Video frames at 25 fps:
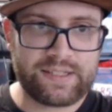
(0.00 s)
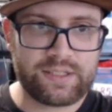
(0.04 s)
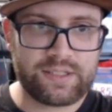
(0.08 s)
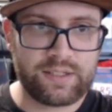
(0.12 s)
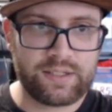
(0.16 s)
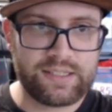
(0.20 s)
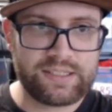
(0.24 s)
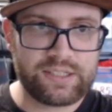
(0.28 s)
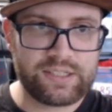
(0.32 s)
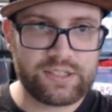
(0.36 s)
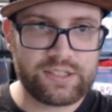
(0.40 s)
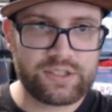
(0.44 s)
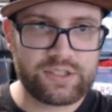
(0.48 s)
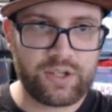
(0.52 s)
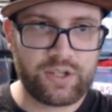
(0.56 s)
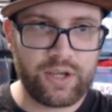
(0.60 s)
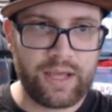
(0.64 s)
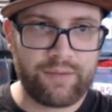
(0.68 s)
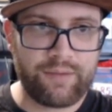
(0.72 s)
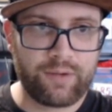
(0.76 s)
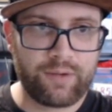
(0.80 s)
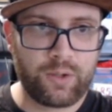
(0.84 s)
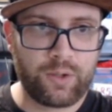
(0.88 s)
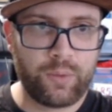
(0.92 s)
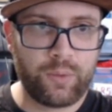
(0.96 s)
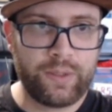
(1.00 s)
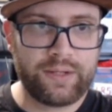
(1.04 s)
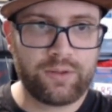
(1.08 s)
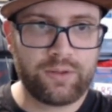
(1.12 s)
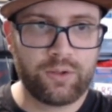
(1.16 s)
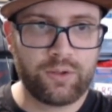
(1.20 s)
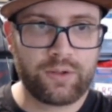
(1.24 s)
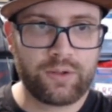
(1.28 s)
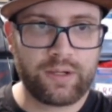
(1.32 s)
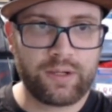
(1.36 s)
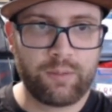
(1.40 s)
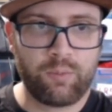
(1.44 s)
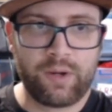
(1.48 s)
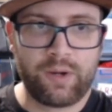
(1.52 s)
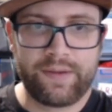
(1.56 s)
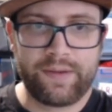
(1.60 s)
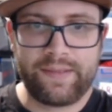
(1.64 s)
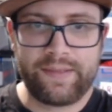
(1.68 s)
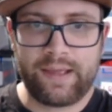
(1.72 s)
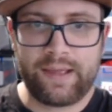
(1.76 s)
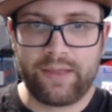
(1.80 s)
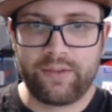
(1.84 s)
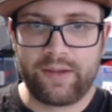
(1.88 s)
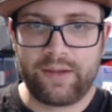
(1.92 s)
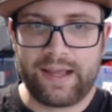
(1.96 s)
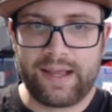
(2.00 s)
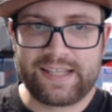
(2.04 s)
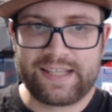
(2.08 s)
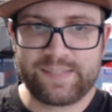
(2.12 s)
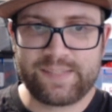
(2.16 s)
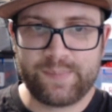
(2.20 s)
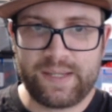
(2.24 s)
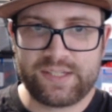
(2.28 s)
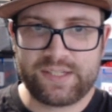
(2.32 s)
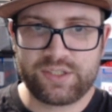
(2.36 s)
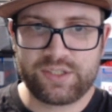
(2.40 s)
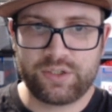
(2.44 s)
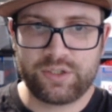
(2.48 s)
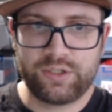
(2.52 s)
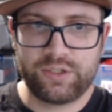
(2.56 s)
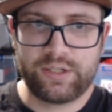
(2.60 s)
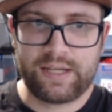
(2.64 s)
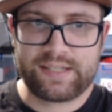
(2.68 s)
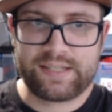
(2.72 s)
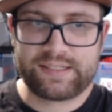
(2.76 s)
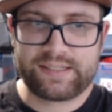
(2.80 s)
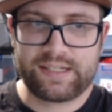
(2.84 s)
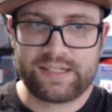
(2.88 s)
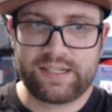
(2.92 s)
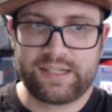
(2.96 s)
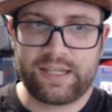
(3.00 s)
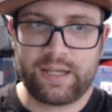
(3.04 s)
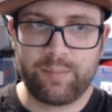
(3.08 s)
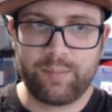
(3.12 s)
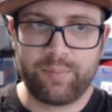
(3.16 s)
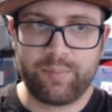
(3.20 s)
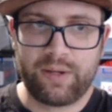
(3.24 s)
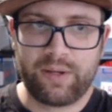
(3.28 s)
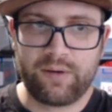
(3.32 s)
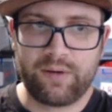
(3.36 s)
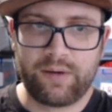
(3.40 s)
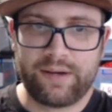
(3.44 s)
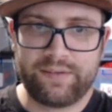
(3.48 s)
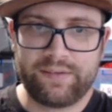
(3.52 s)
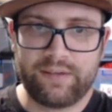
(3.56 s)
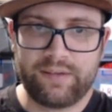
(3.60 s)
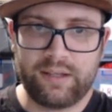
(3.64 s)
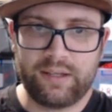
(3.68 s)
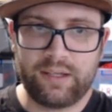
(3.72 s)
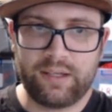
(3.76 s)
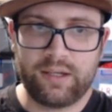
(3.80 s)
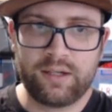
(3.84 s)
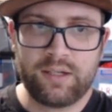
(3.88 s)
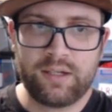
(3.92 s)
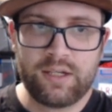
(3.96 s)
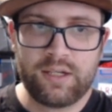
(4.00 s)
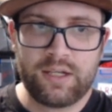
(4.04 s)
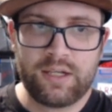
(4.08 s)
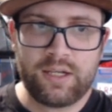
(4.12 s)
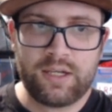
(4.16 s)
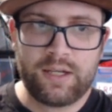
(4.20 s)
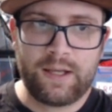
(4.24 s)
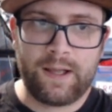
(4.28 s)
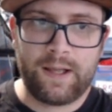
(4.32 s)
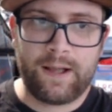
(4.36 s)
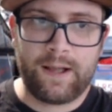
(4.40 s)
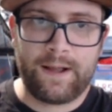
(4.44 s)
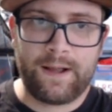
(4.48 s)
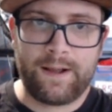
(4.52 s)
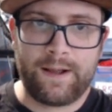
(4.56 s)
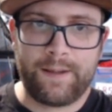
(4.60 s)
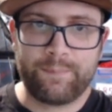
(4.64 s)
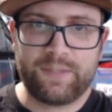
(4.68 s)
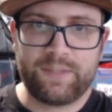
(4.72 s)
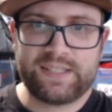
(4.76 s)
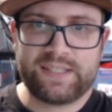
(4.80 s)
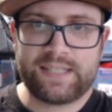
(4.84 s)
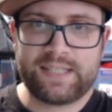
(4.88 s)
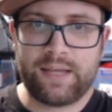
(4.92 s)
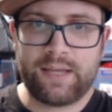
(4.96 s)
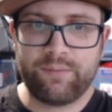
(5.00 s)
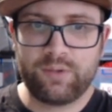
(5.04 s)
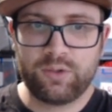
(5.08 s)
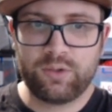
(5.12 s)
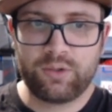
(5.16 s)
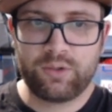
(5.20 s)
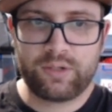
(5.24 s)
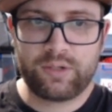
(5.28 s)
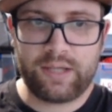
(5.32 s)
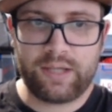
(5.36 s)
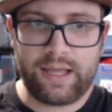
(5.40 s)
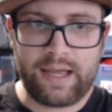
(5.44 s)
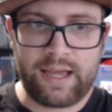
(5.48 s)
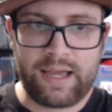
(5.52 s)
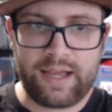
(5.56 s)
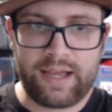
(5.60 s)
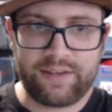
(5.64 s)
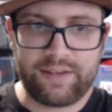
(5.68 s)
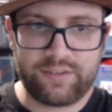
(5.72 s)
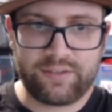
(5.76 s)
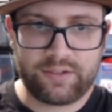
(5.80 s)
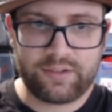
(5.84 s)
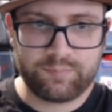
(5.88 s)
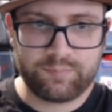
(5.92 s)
So let's just go have a quick look at one of the other aspects so you guys can get a better idea Let's have a look at